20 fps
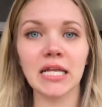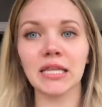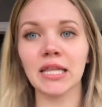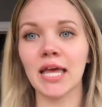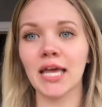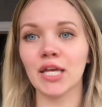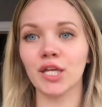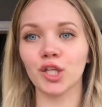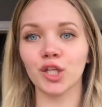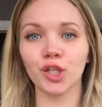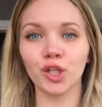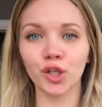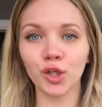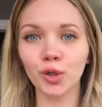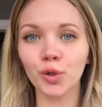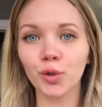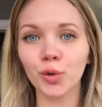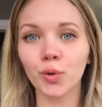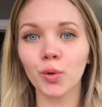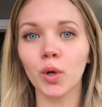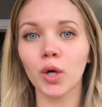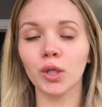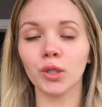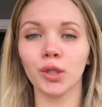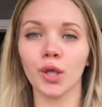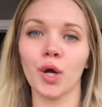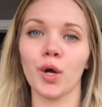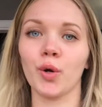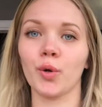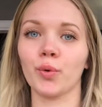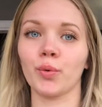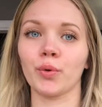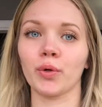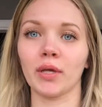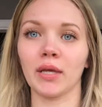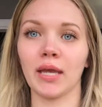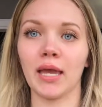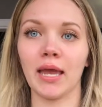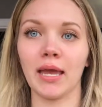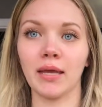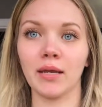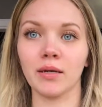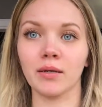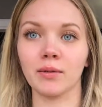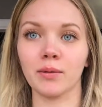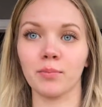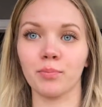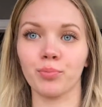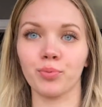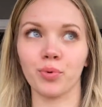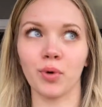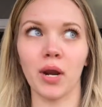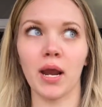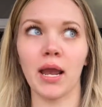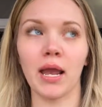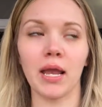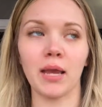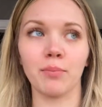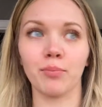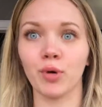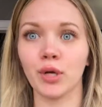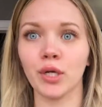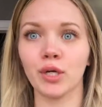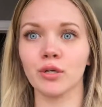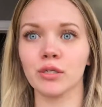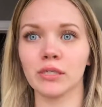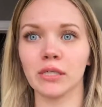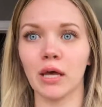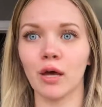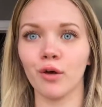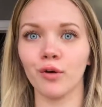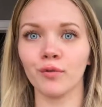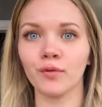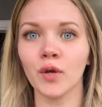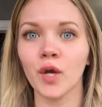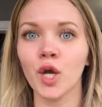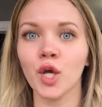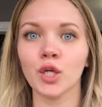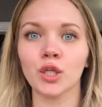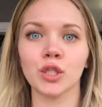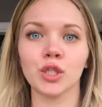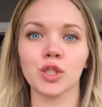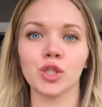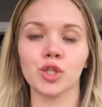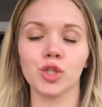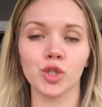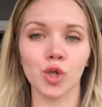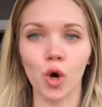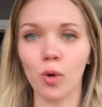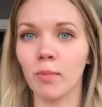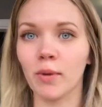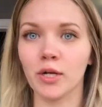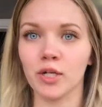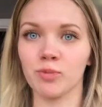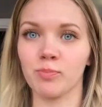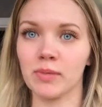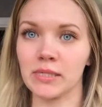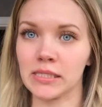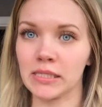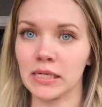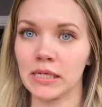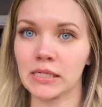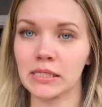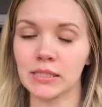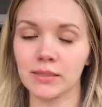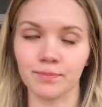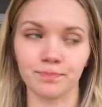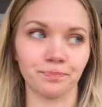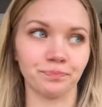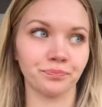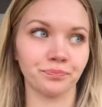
Like you alone can bring yourself so much business.